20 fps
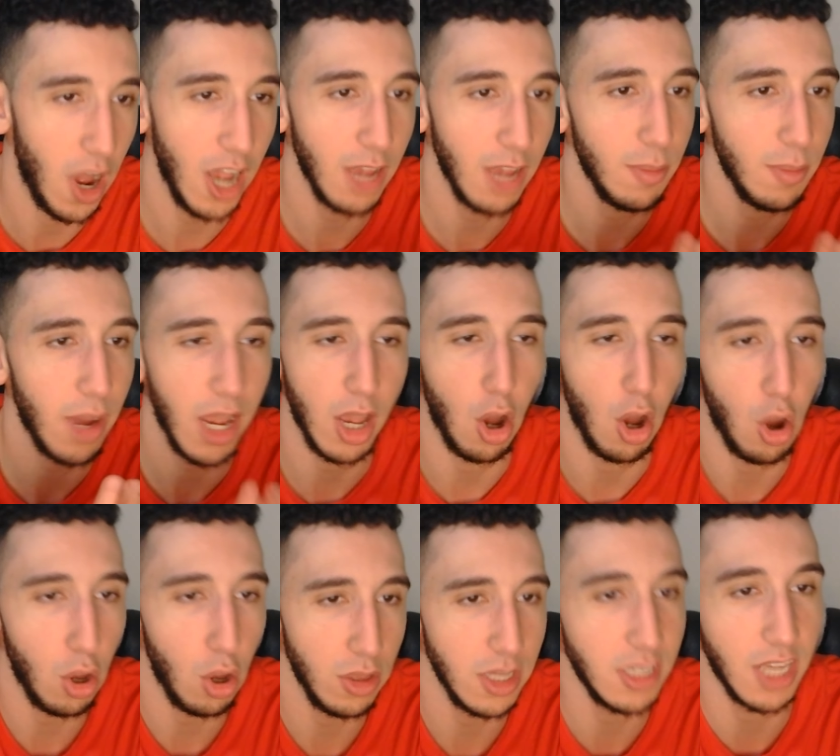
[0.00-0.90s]
am I
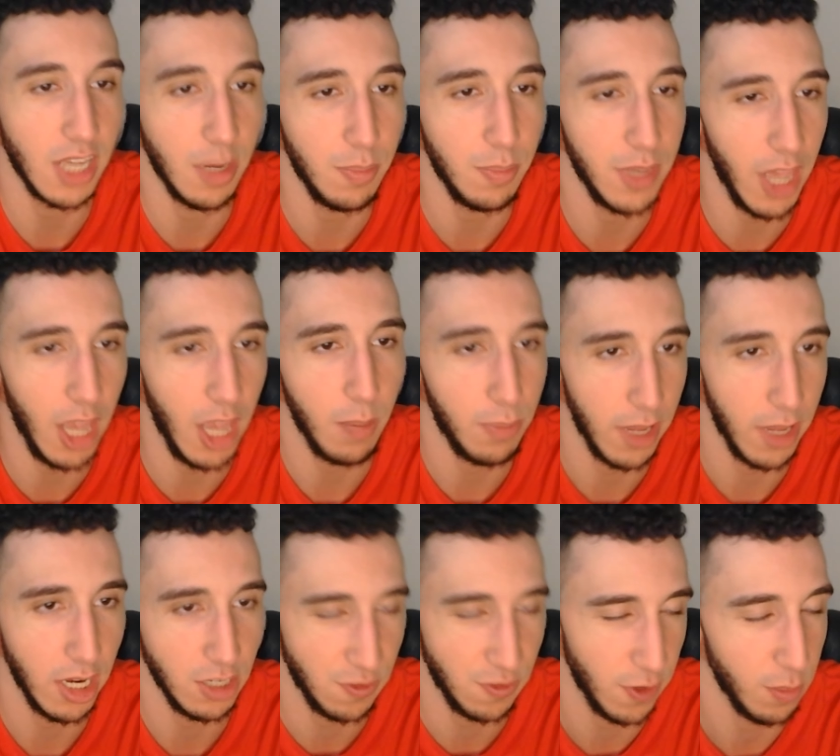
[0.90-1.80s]
all these NBA
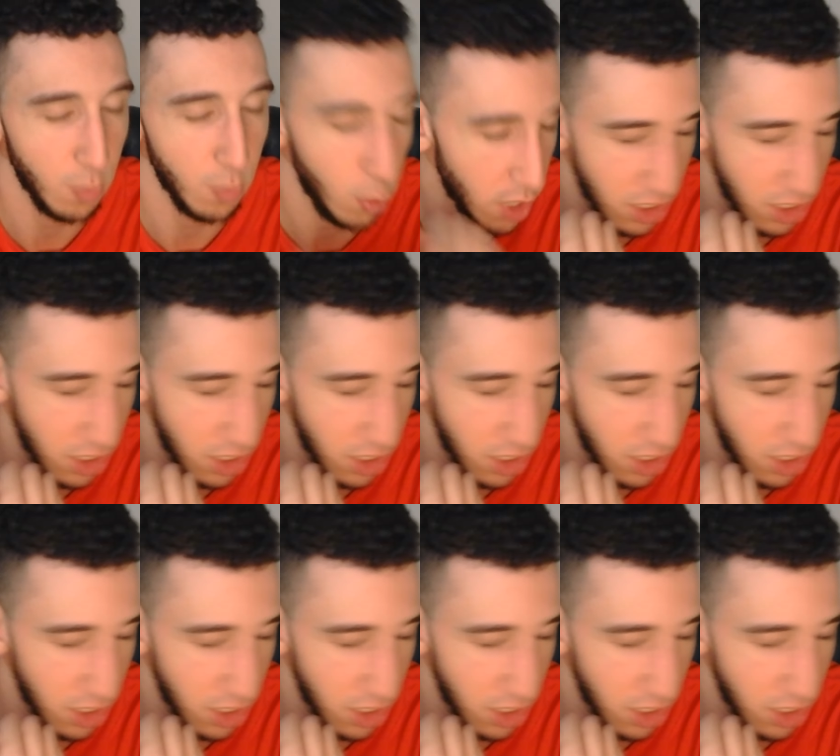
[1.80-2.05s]
players from Wish?